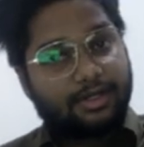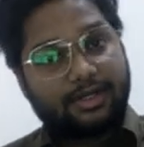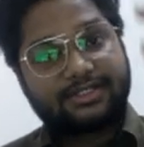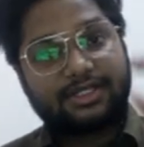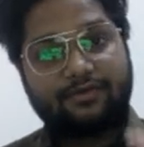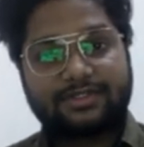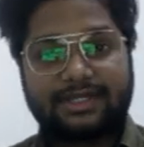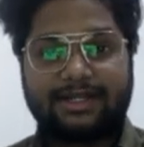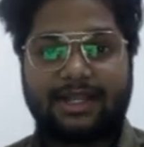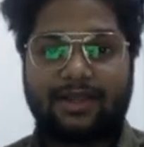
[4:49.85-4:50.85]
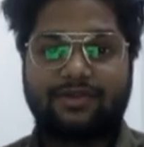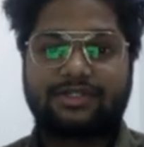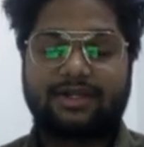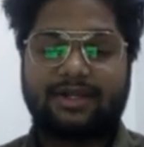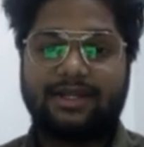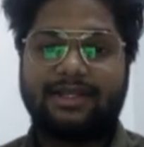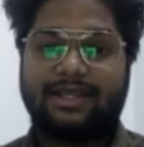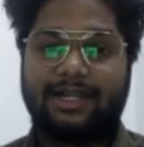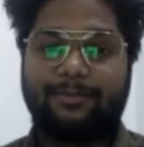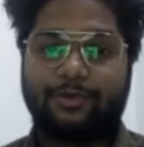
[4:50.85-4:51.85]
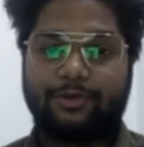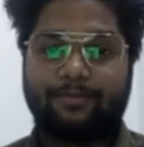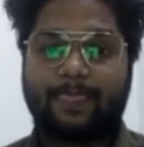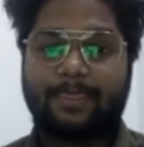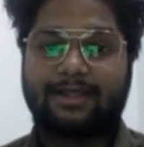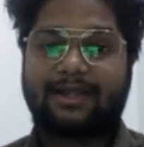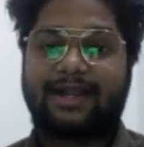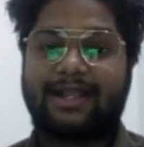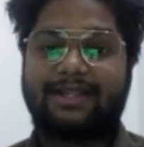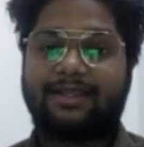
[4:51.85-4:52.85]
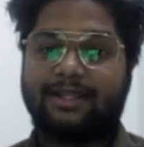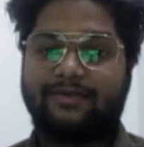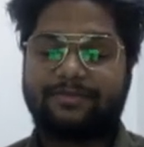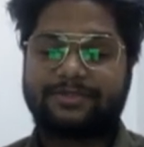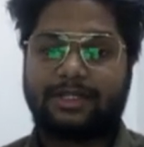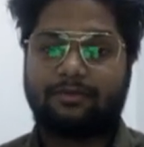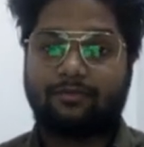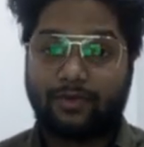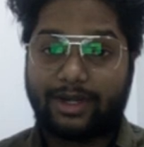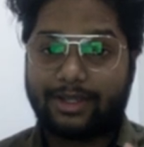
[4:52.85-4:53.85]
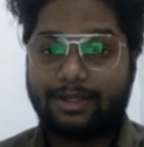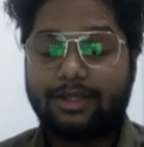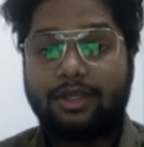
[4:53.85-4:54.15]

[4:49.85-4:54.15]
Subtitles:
a server-side language can really help you crack any website. Why?